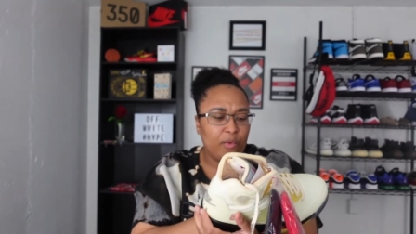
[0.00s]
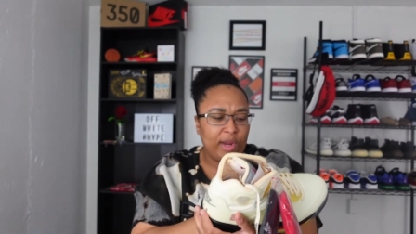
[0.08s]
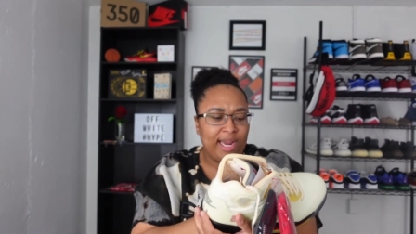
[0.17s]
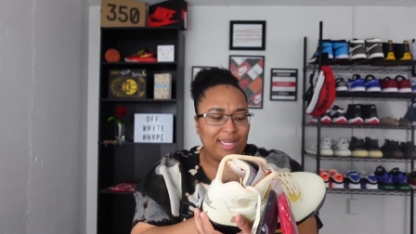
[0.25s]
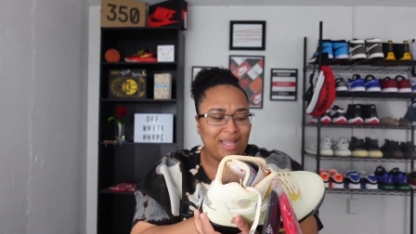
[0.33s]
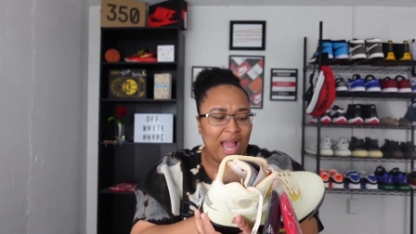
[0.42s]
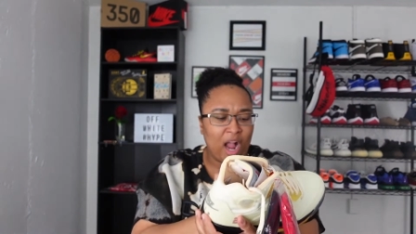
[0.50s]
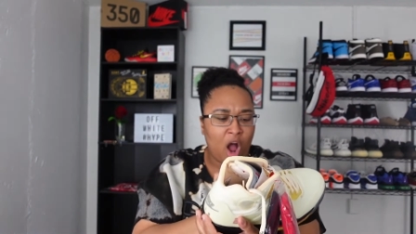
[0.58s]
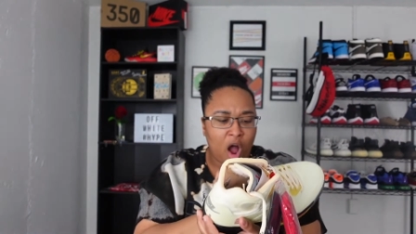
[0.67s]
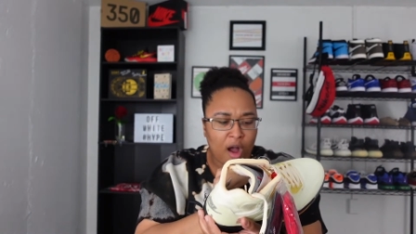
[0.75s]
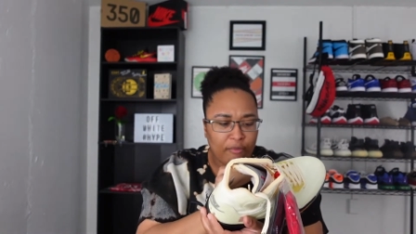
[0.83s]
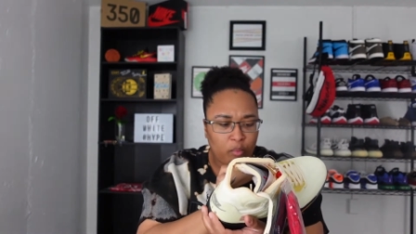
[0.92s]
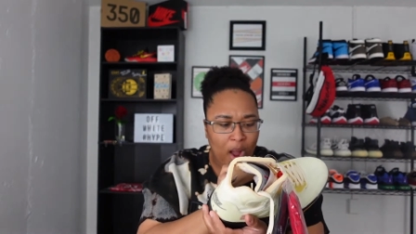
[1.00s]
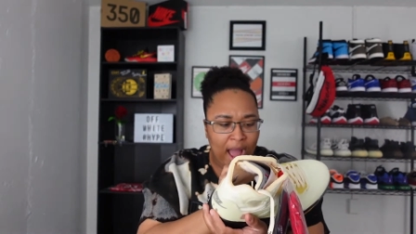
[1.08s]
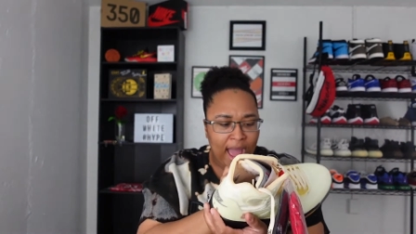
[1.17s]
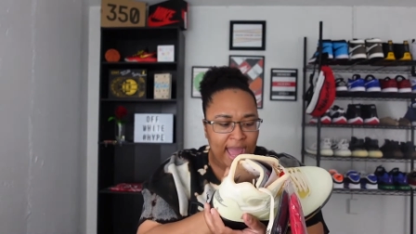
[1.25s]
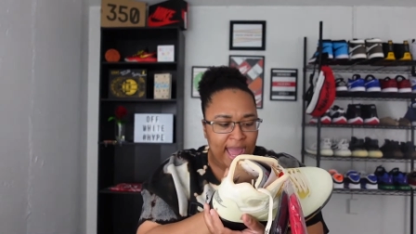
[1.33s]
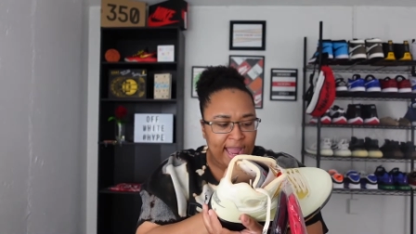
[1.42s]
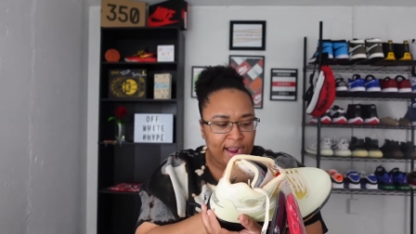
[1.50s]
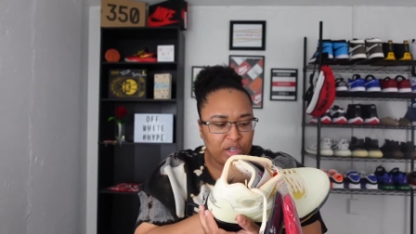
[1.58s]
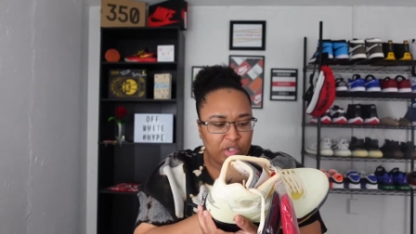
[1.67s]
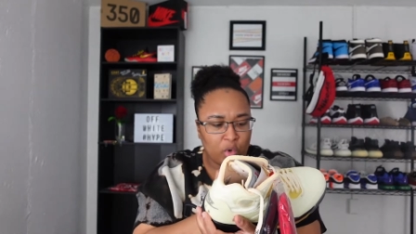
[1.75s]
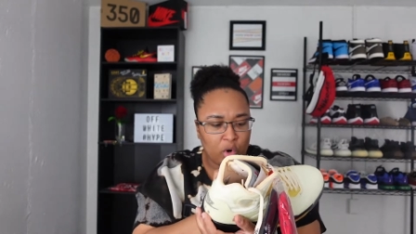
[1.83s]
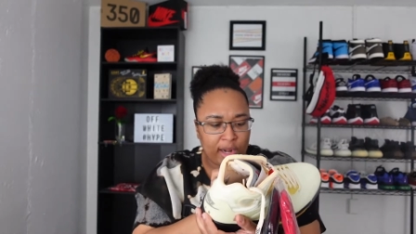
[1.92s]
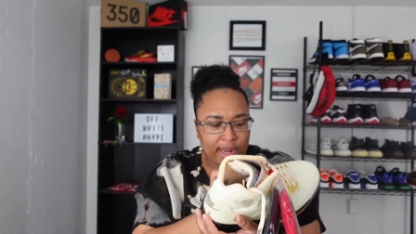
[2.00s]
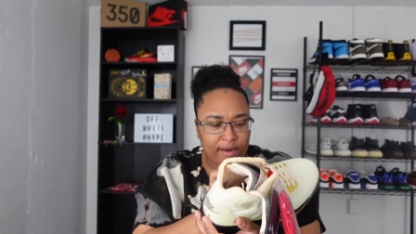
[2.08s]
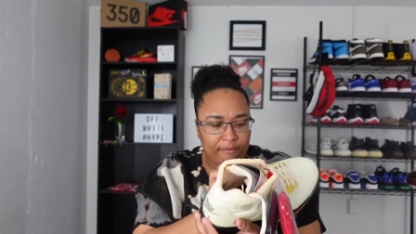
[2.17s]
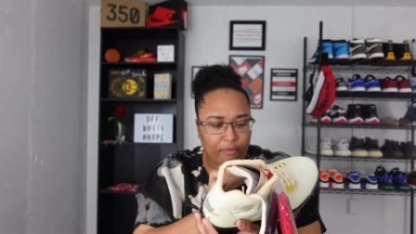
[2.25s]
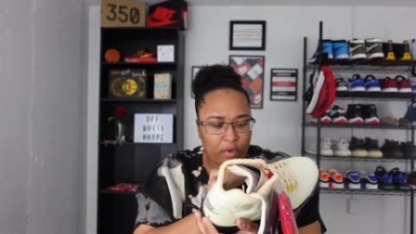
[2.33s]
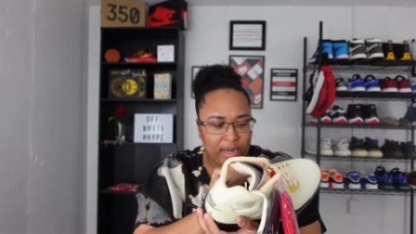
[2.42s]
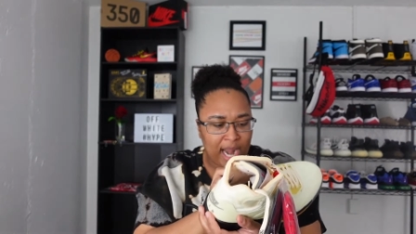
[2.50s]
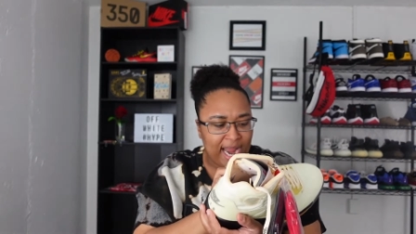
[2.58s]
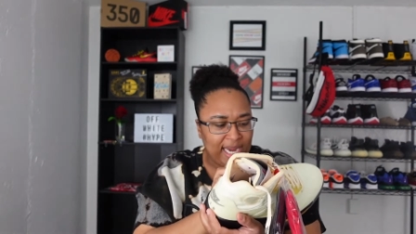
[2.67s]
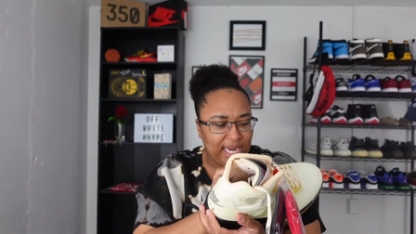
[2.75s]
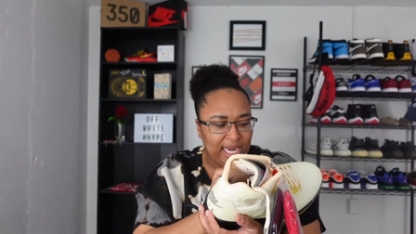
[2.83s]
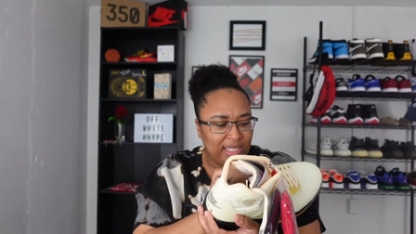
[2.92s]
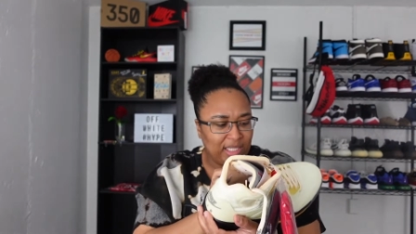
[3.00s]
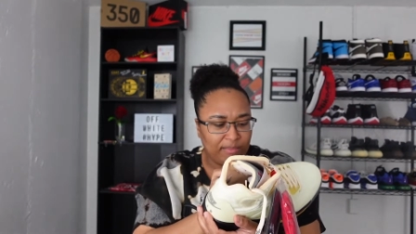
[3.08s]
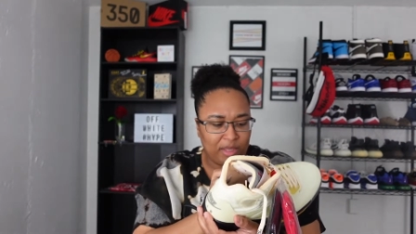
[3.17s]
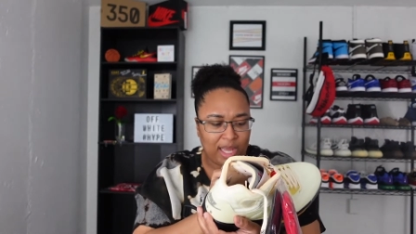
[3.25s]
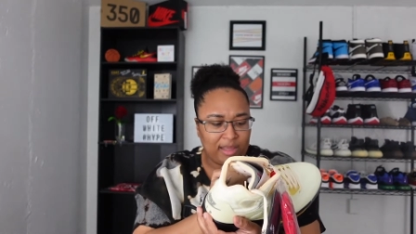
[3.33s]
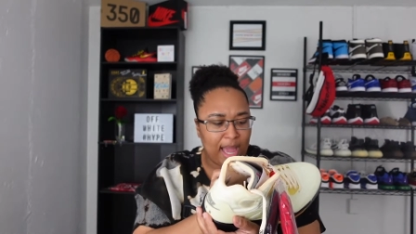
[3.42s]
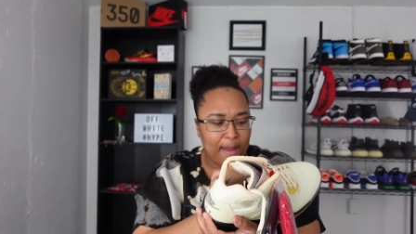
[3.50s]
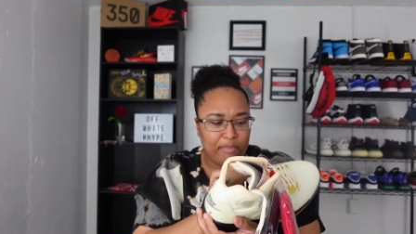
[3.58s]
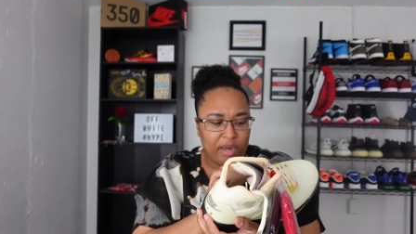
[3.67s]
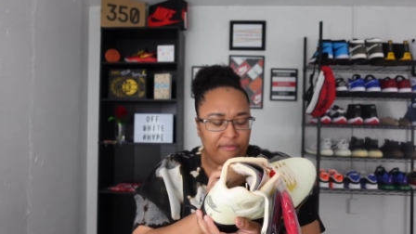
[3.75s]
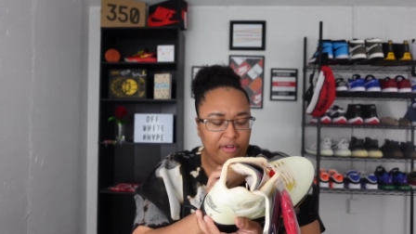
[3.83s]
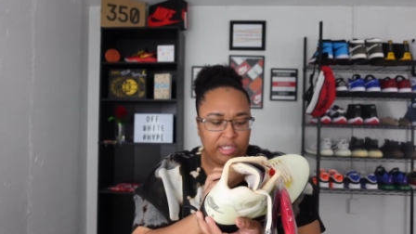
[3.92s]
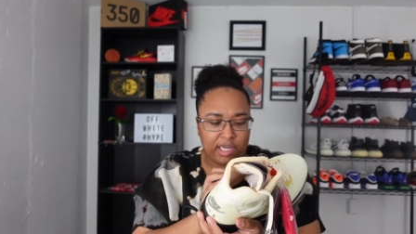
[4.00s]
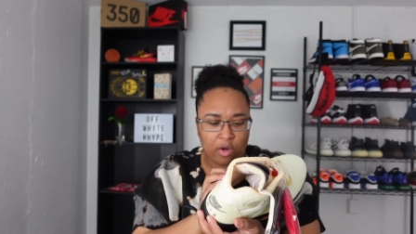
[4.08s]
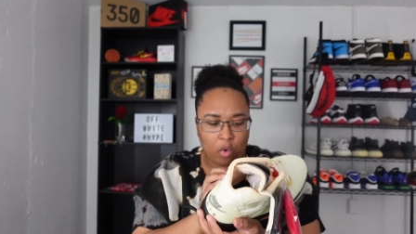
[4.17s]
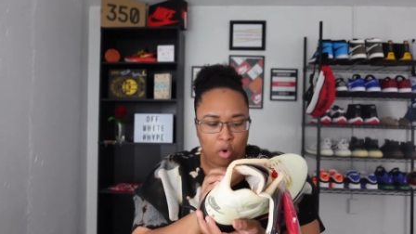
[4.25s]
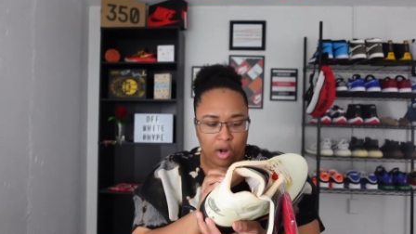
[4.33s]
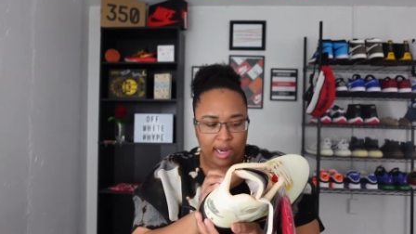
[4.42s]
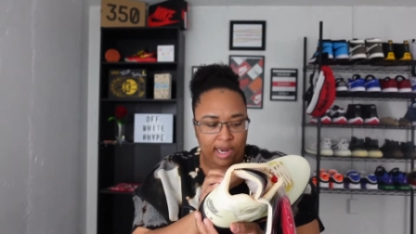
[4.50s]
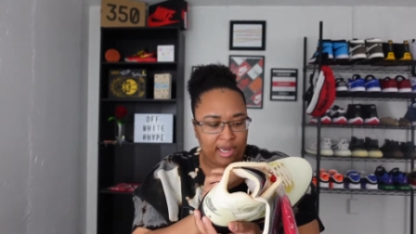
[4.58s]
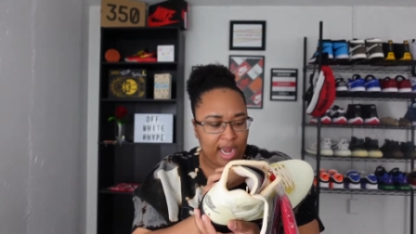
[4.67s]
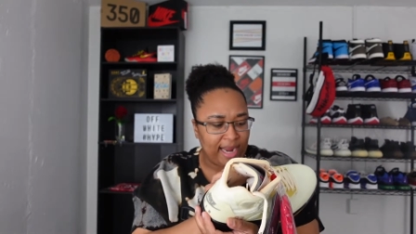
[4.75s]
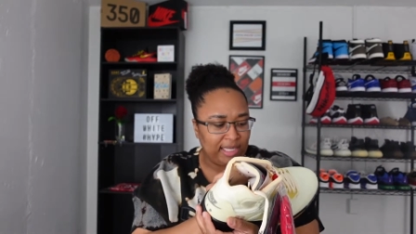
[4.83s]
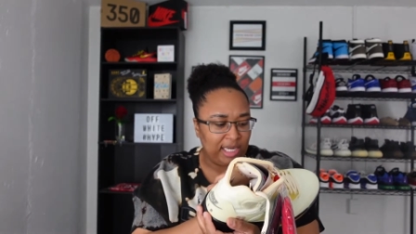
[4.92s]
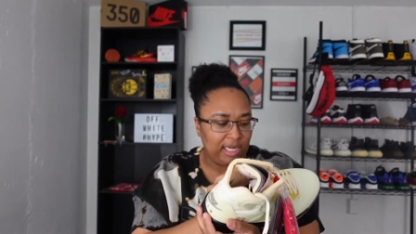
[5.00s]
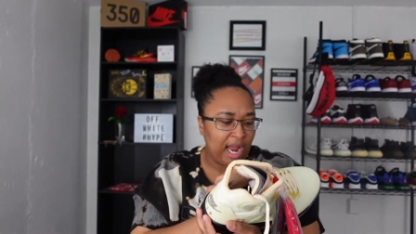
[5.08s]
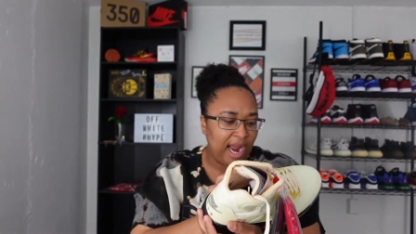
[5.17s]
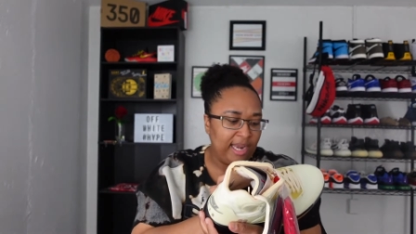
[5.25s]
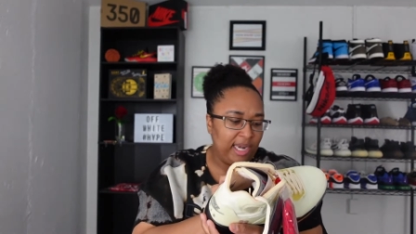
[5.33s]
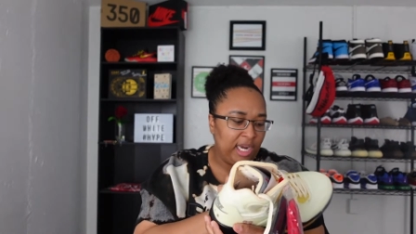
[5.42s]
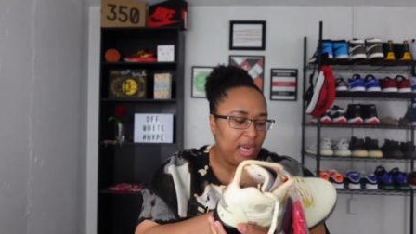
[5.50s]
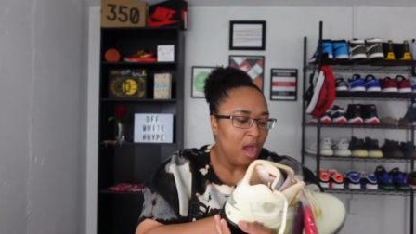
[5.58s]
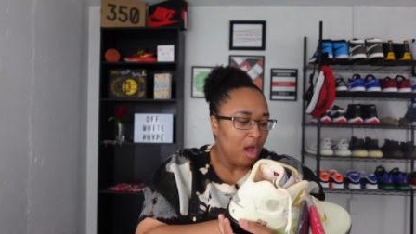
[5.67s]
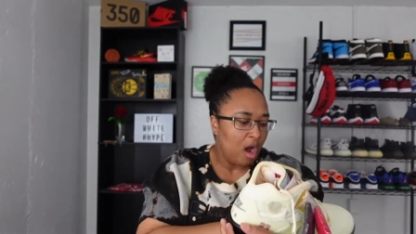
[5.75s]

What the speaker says: reads like Off-White Air Jordan for Nike, something like that, Beaverton, Oregon, 1990.